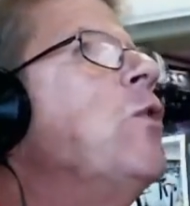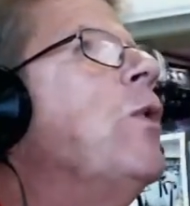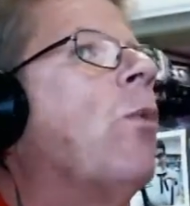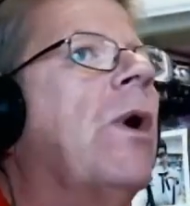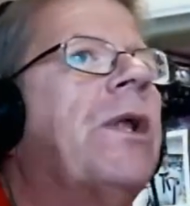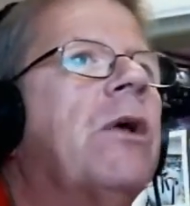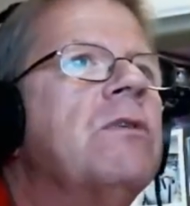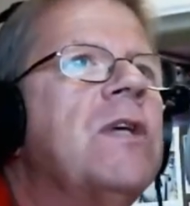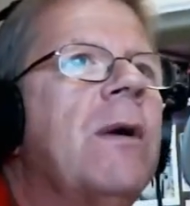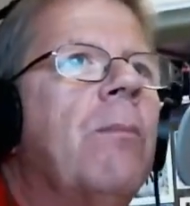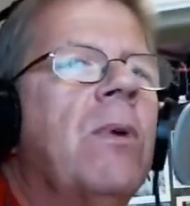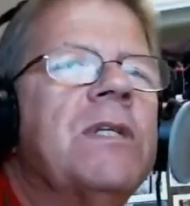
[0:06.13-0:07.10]
and what
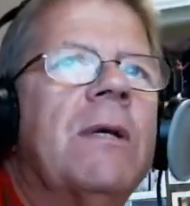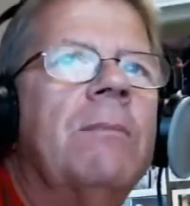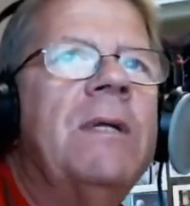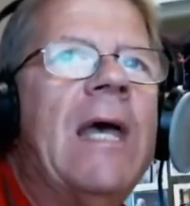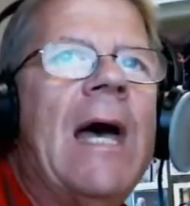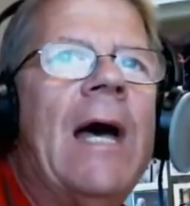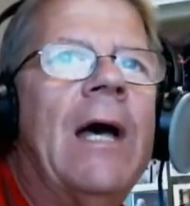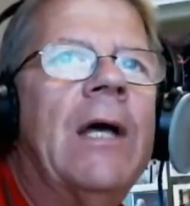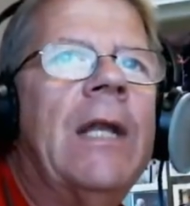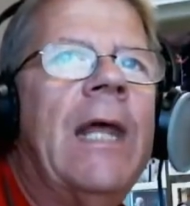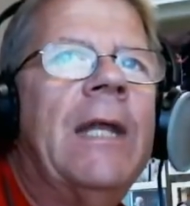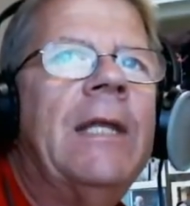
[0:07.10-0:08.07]
goes up must come
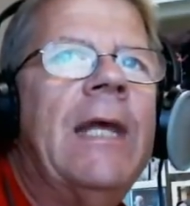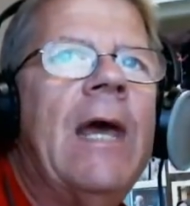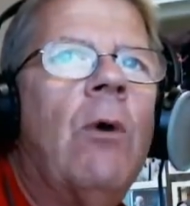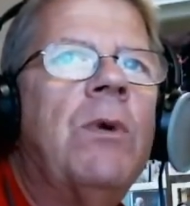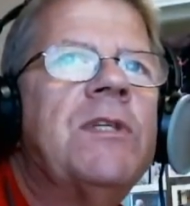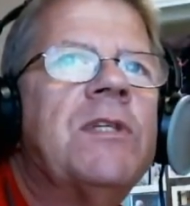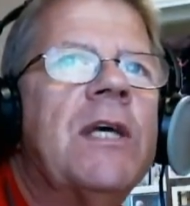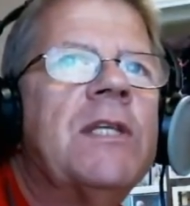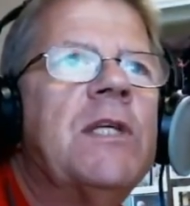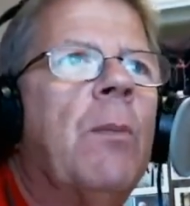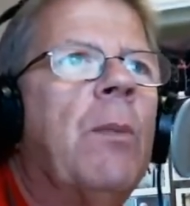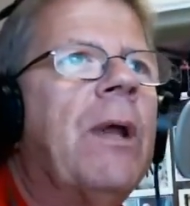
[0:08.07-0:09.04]
down. And yeah, we
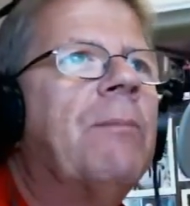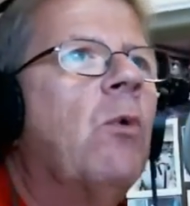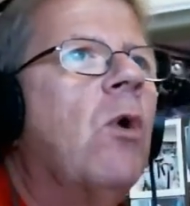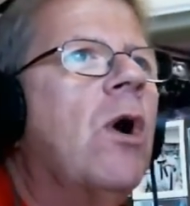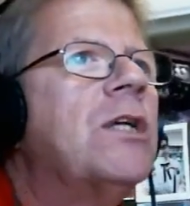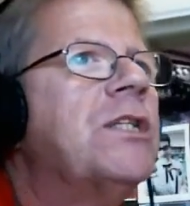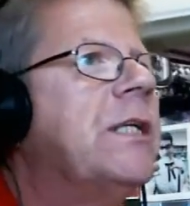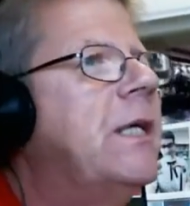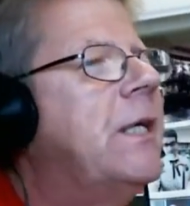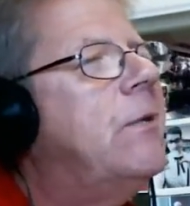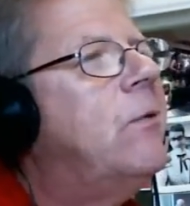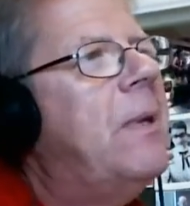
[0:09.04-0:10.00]
sent someone up to
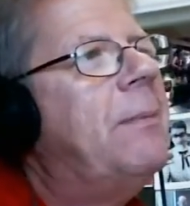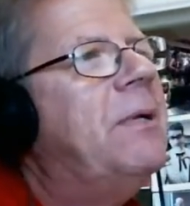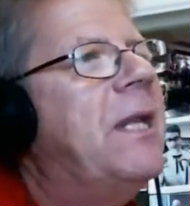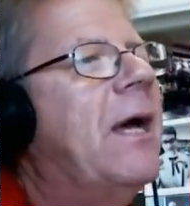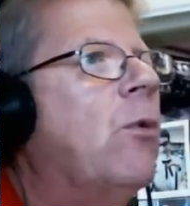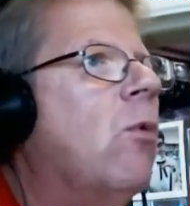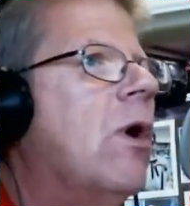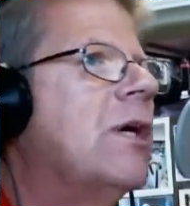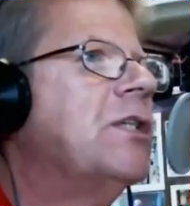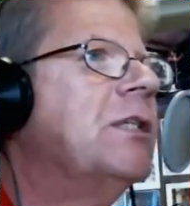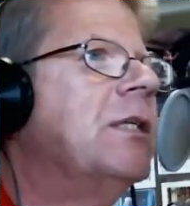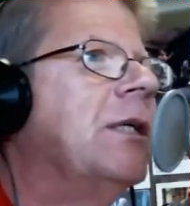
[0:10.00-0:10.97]
Washington, or maybe down to
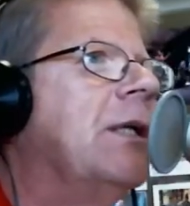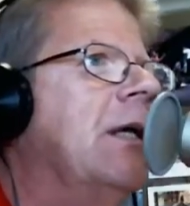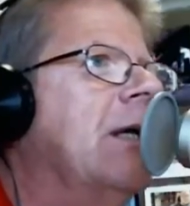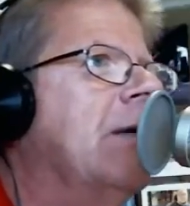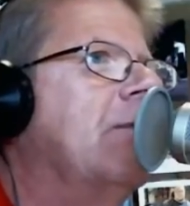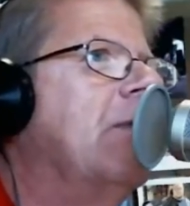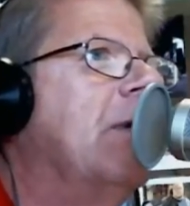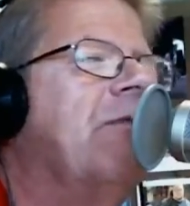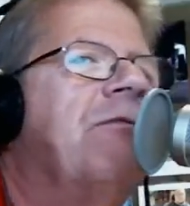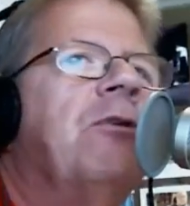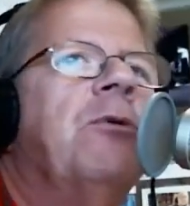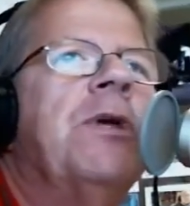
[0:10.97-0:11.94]
Washington a
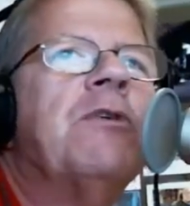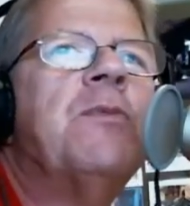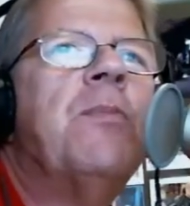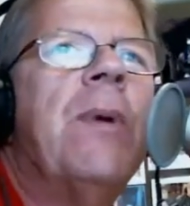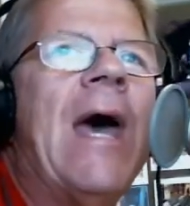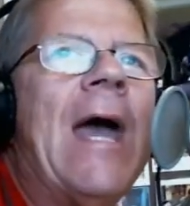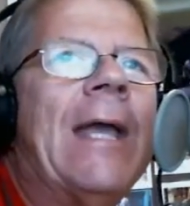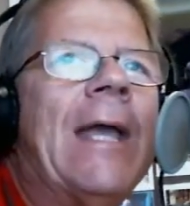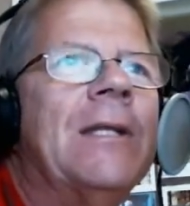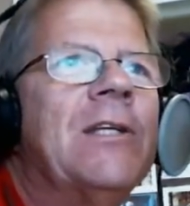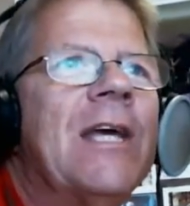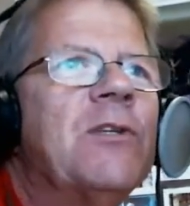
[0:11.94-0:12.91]
few years back,
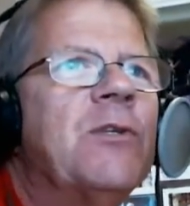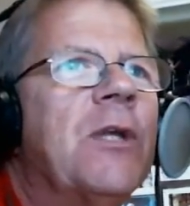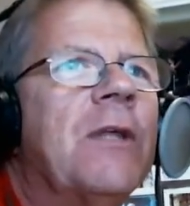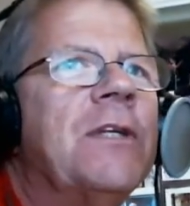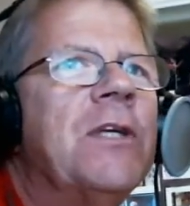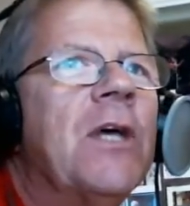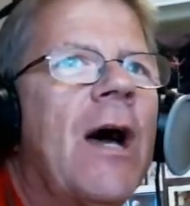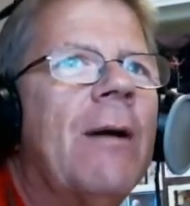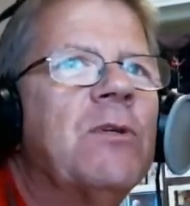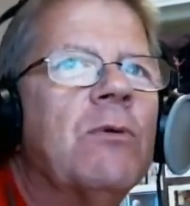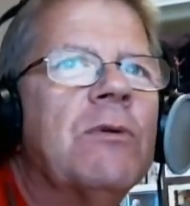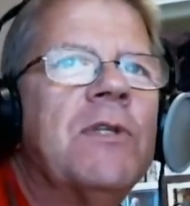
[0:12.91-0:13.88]
and she hasn't done the
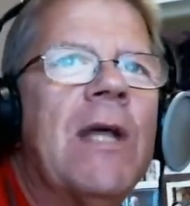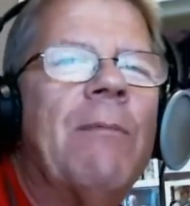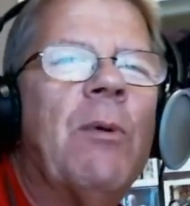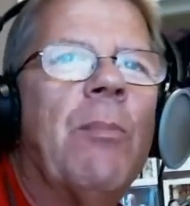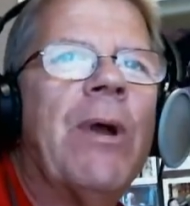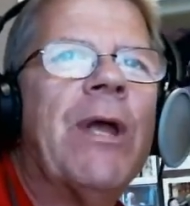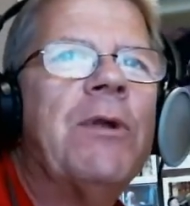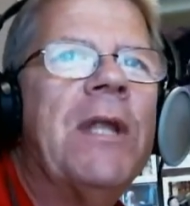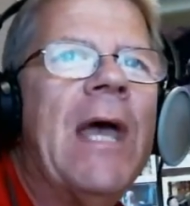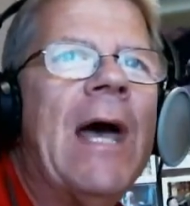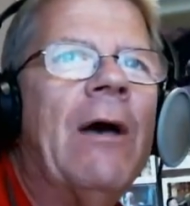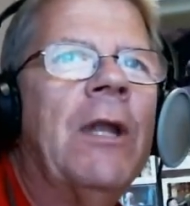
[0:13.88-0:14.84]
job, so it's time to bring her
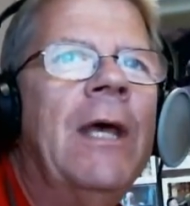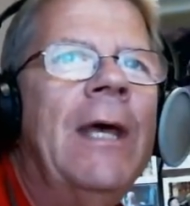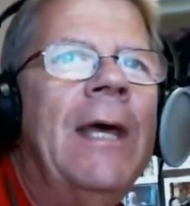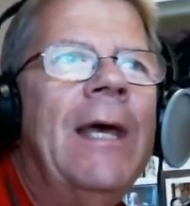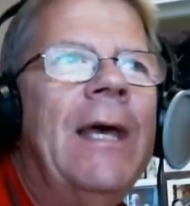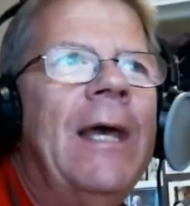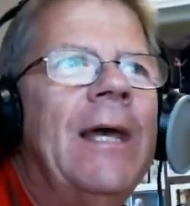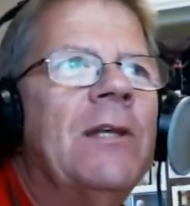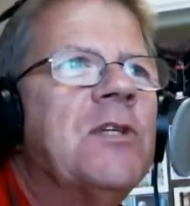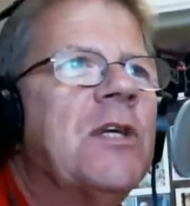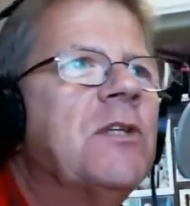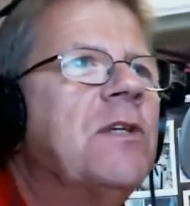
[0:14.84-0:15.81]
down
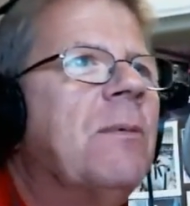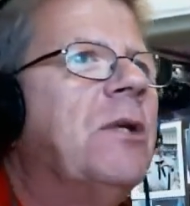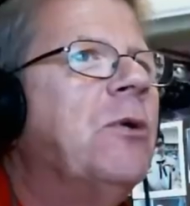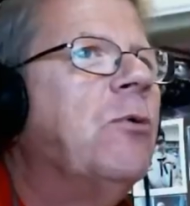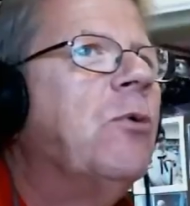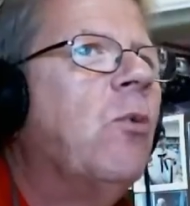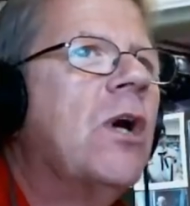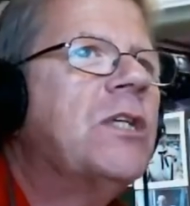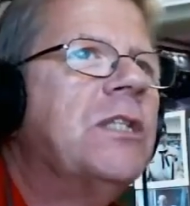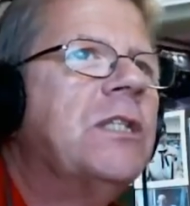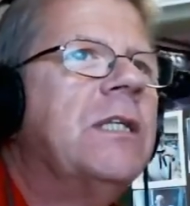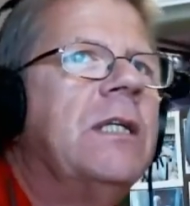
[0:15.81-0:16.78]
and send somebody new to
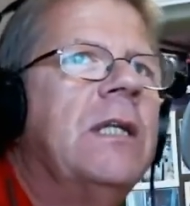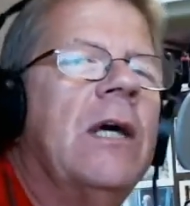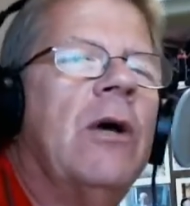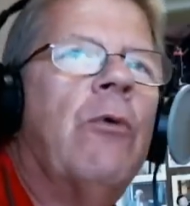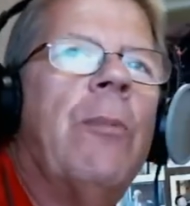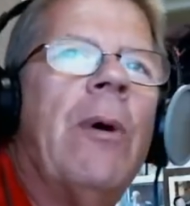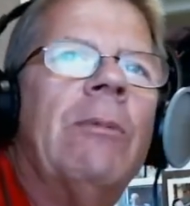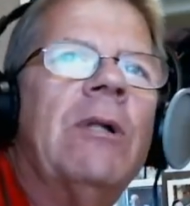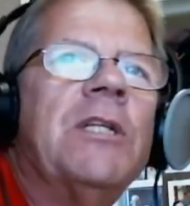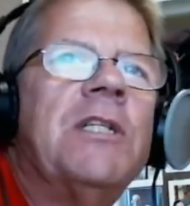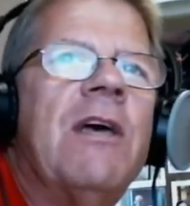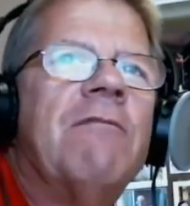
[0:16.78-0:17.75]
Washington.
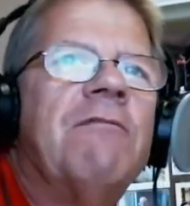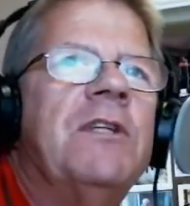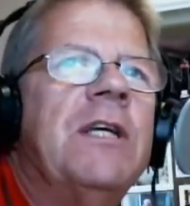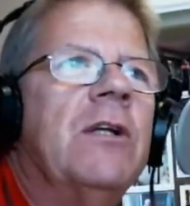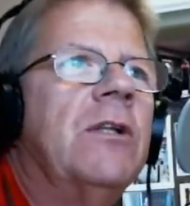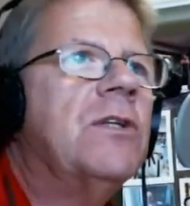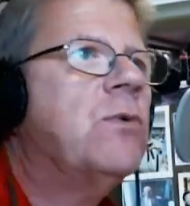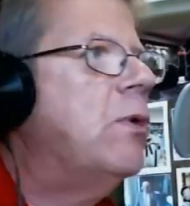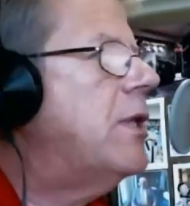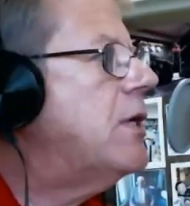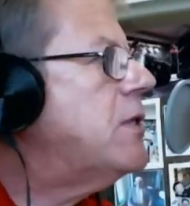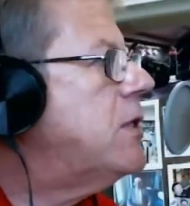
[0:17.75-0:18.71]
Republican Geoff Diehl is
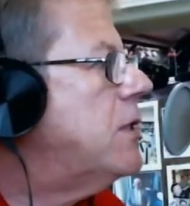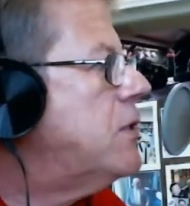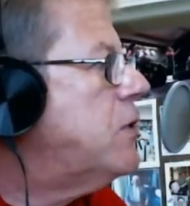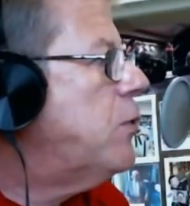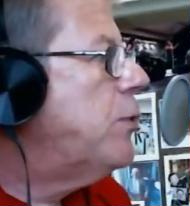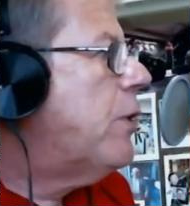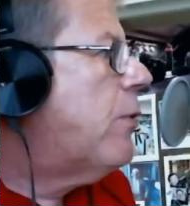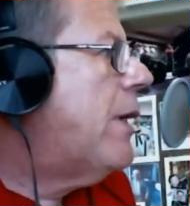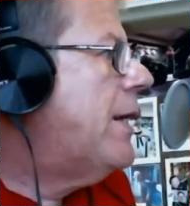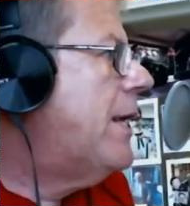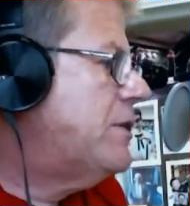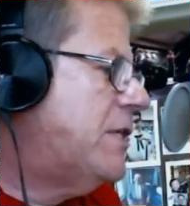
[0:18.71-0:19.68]
with us in the studio
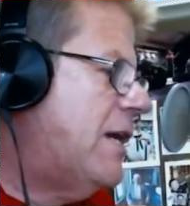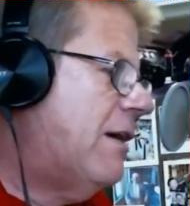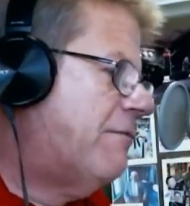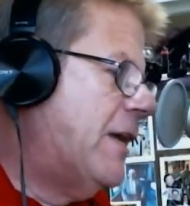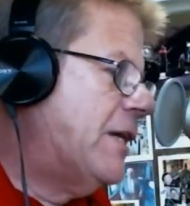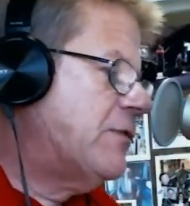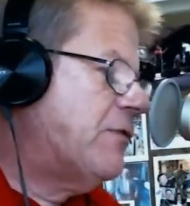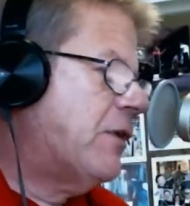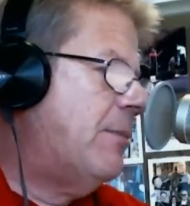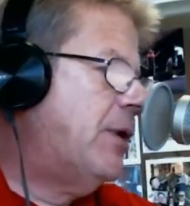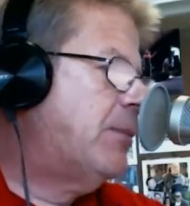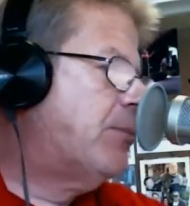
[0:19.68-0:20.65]
right now. Geoff, thanks for
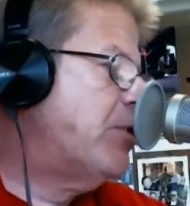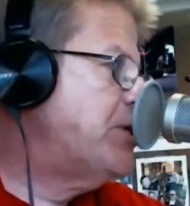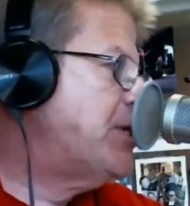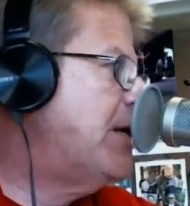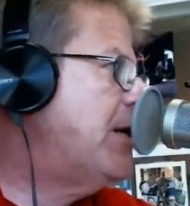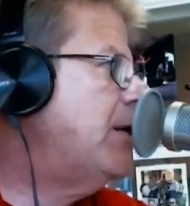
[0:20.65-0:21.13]
coming in. Appreciate it.